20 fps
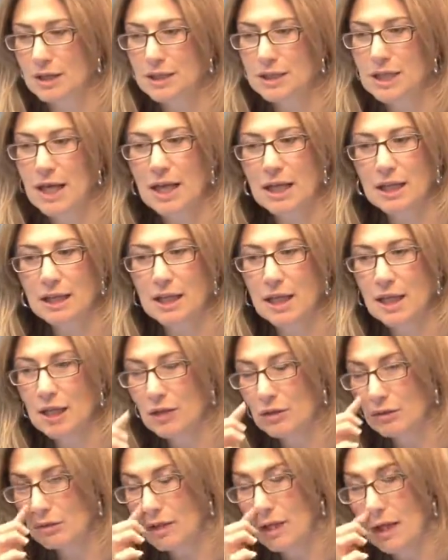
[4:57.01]
take
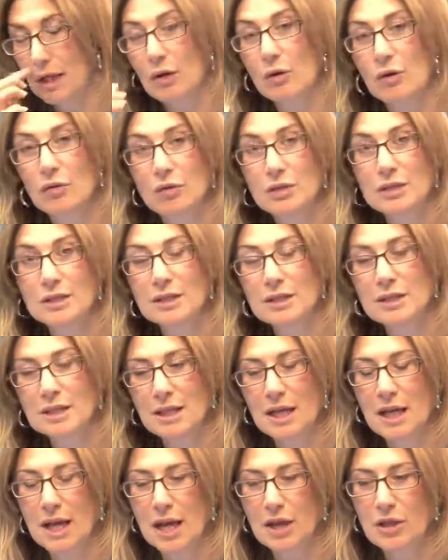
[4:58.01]
their courses
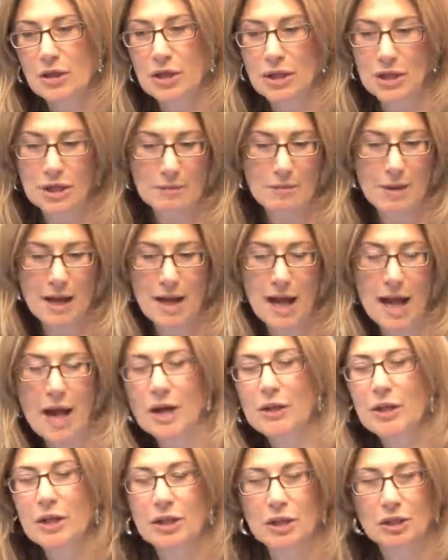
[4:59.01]
and think about
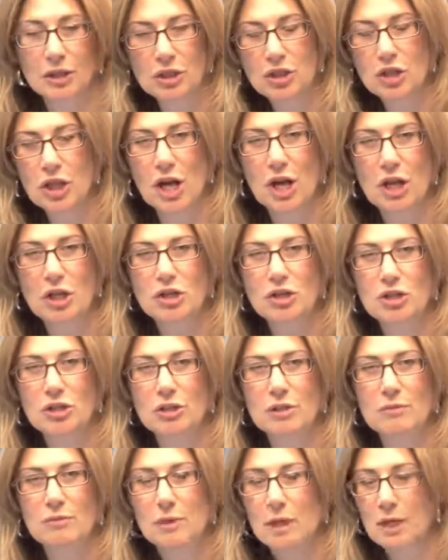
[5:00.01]
how they're going to change
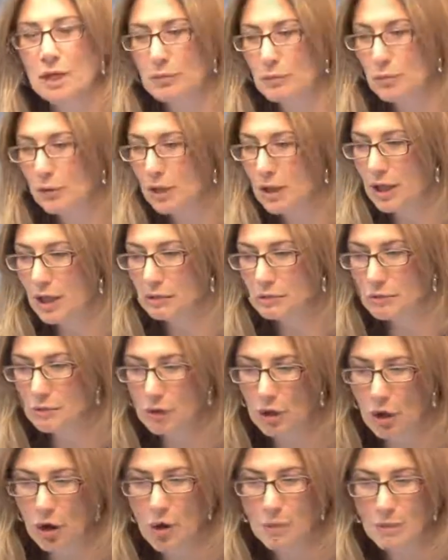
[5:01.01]
them, putting,
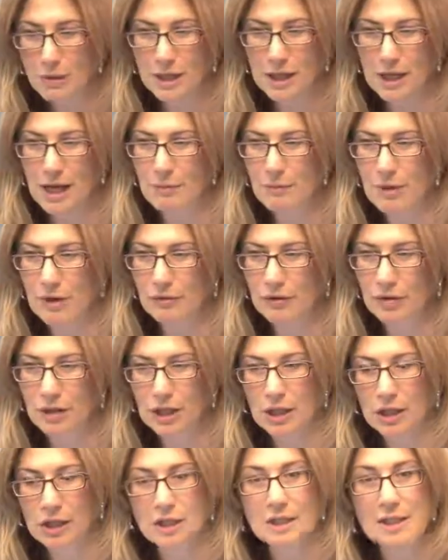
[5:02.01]
you know, opening up
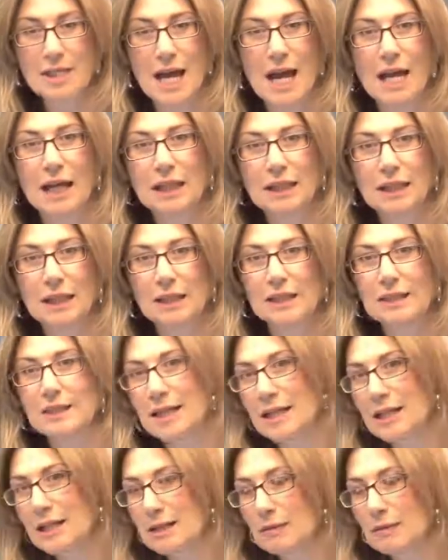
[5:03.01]
everything and tackling, setting